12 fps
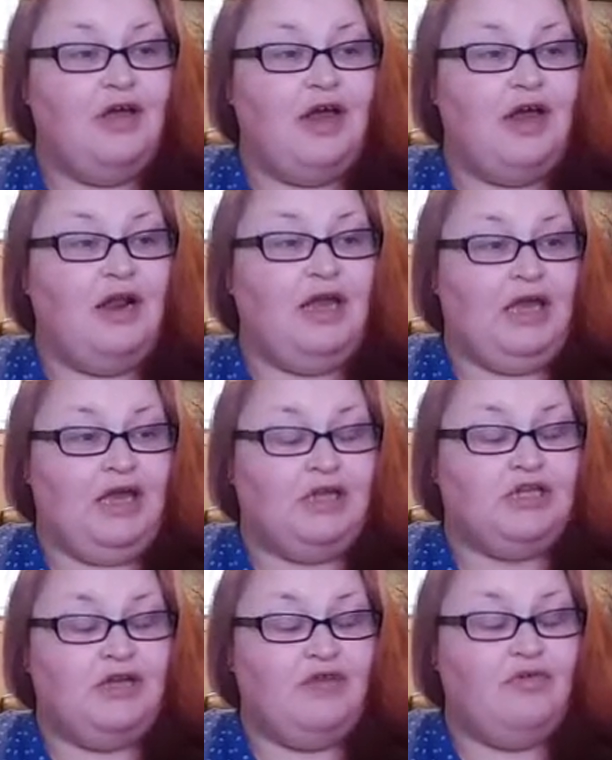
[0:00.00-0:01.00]
and
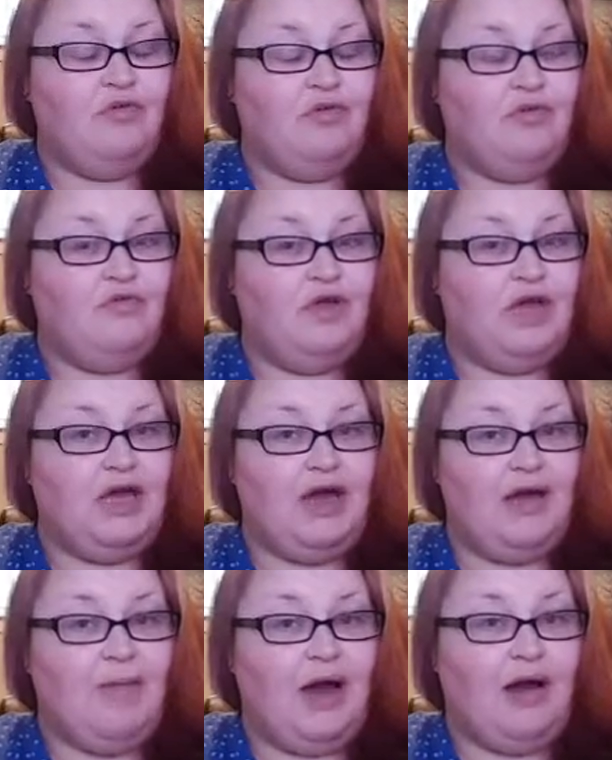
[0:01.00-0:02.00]
each and every one of you
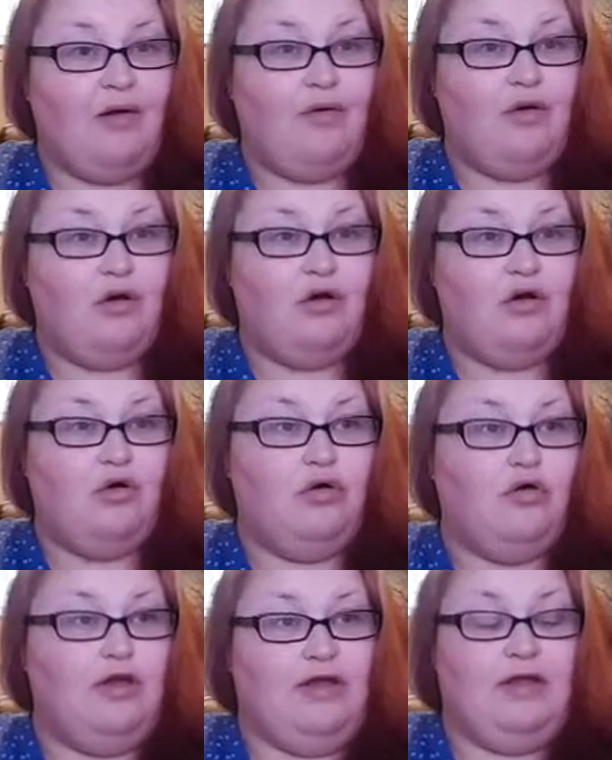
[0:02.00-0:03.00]
came out,
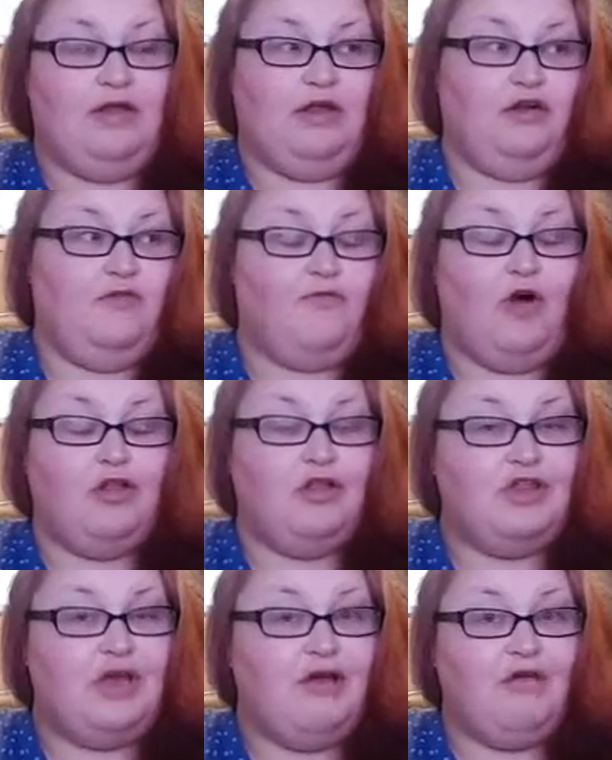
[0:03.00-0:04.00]
you know,
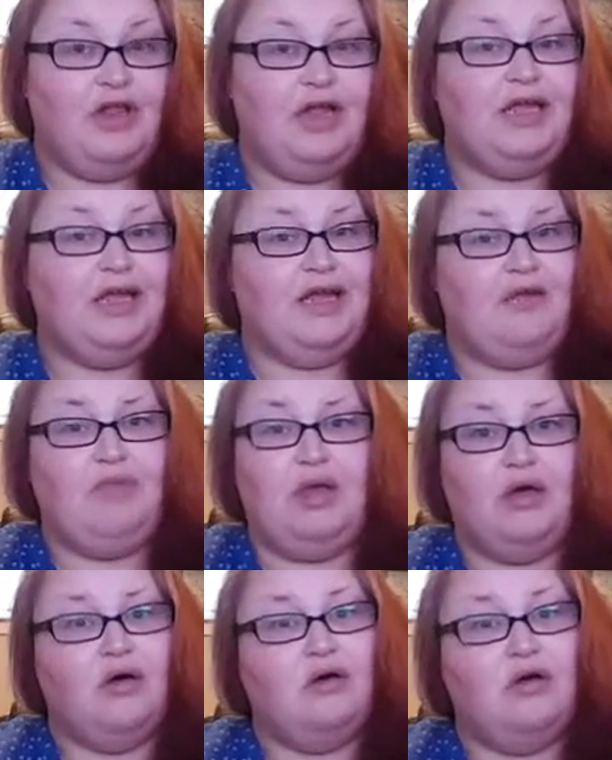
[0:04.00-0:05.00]
voluntarily, and you give me
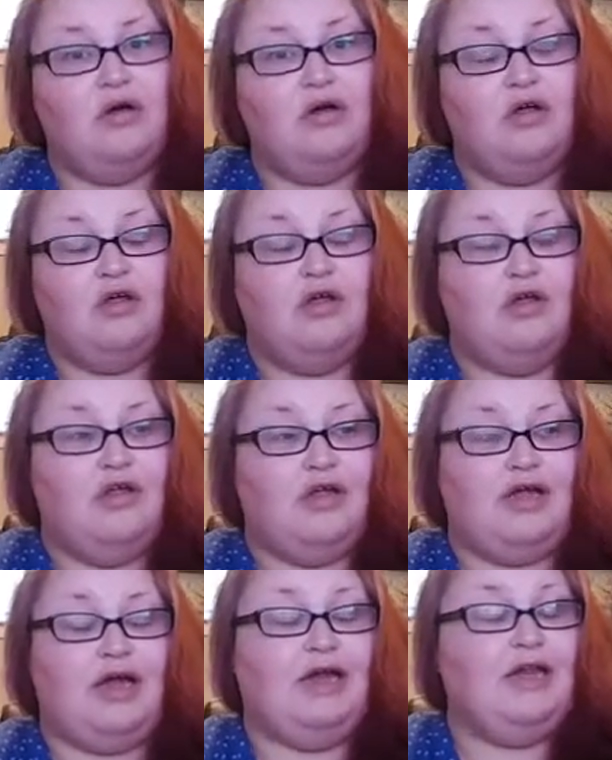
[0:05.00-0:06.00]
a hug.
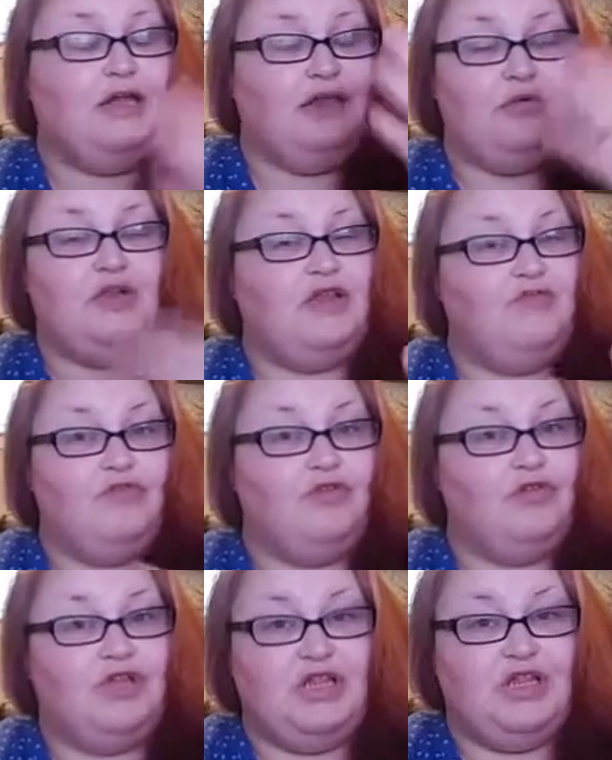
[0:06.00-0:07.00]
Like, I nearly was in
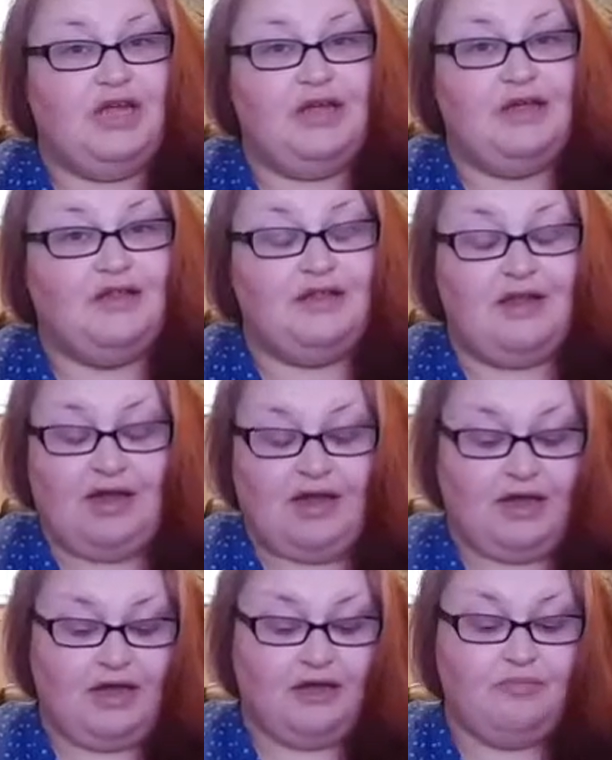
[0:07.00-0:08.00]
floods of tears.
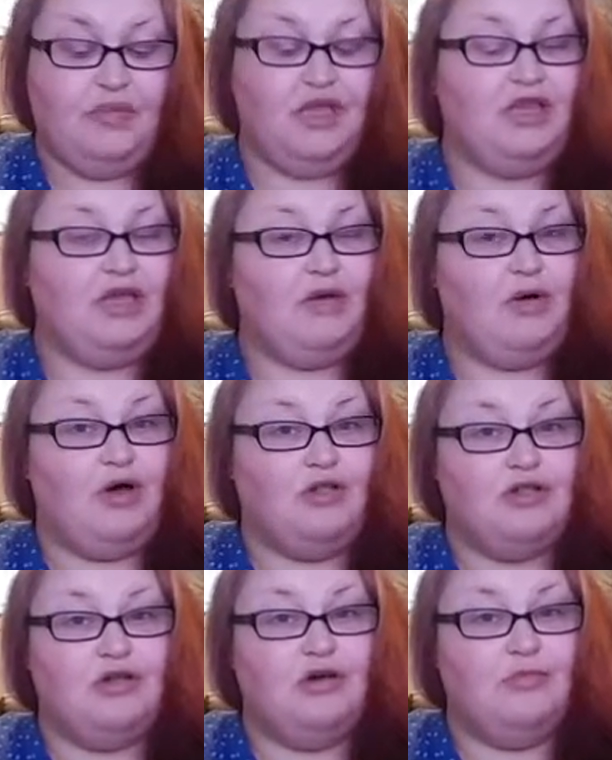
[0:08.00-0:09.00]
Like, I've missed you all
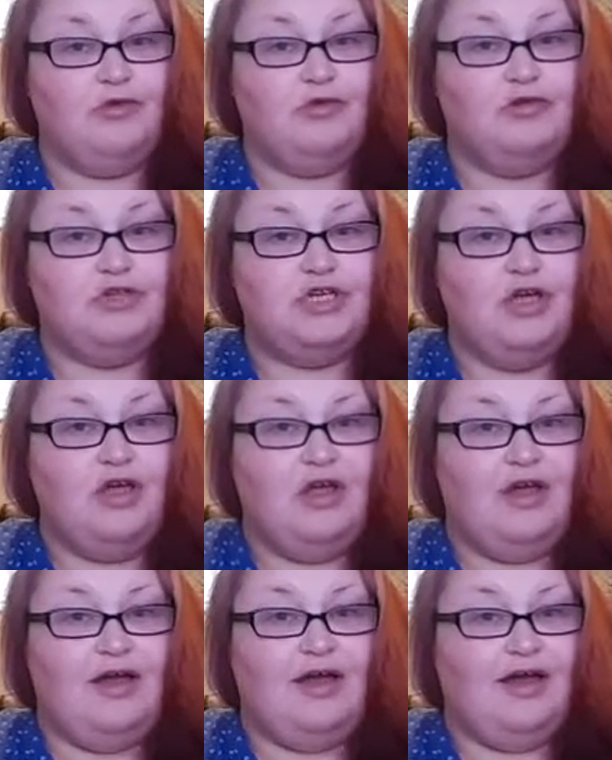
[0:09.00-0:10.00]
so much,
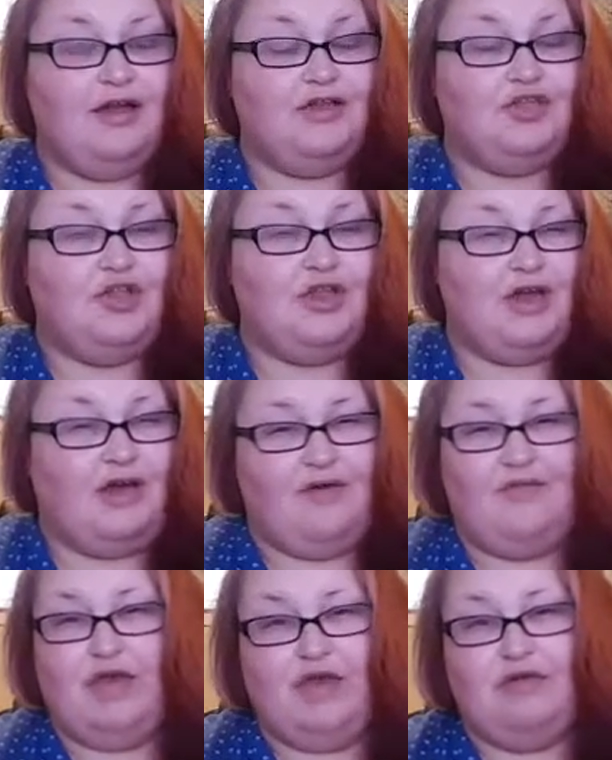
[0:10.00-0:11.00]
and just to have
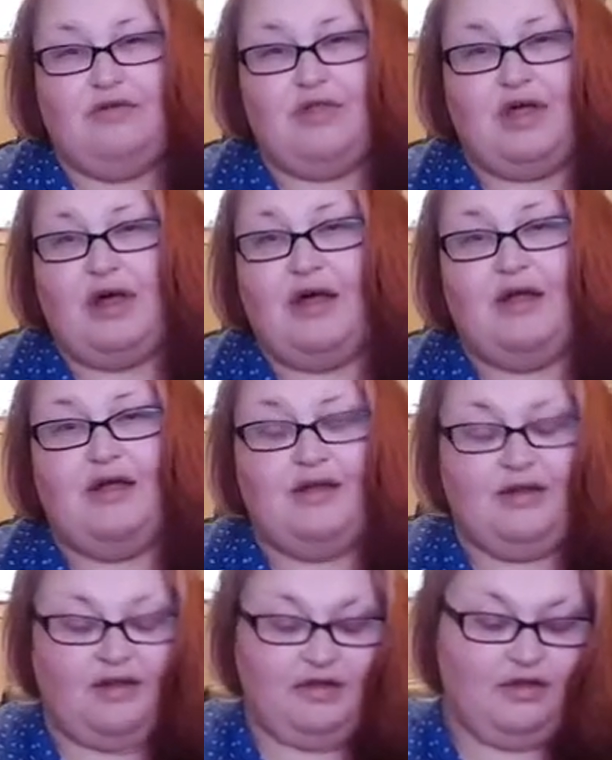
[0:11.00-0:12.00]
you do that
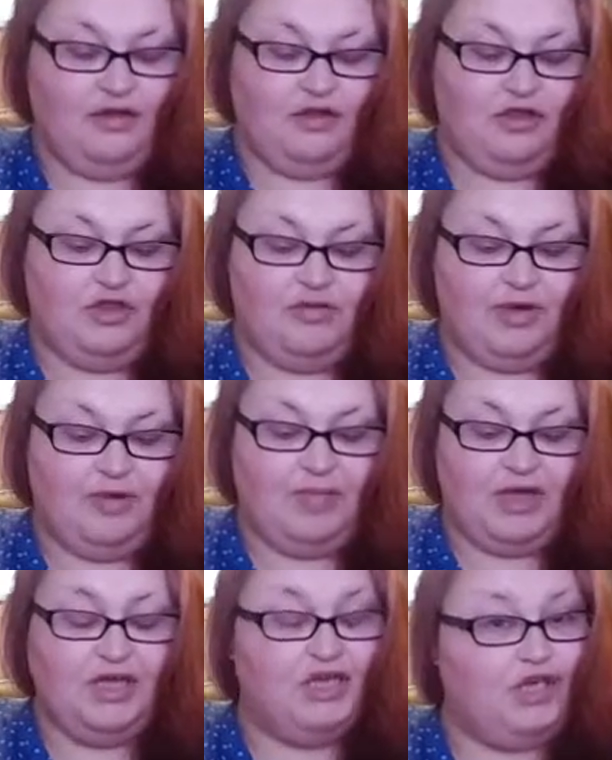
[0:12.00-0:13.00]
and do it
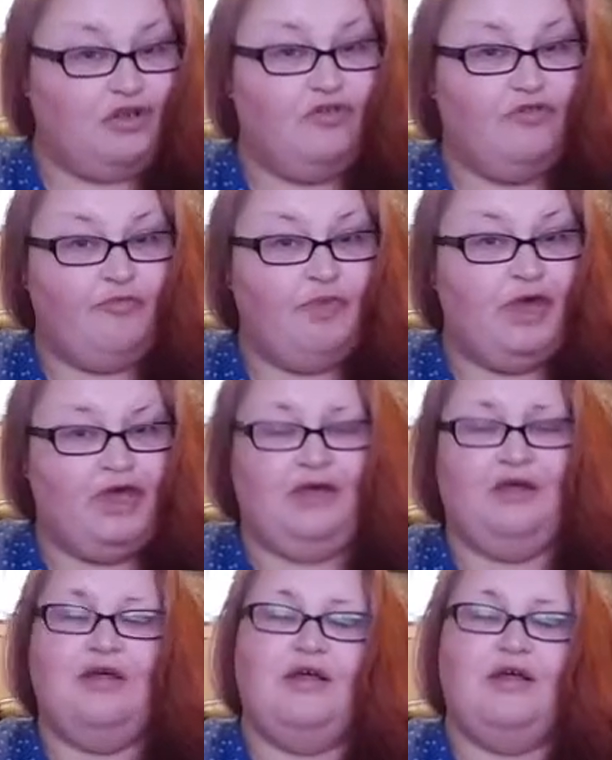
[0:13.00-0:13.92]
because you love me,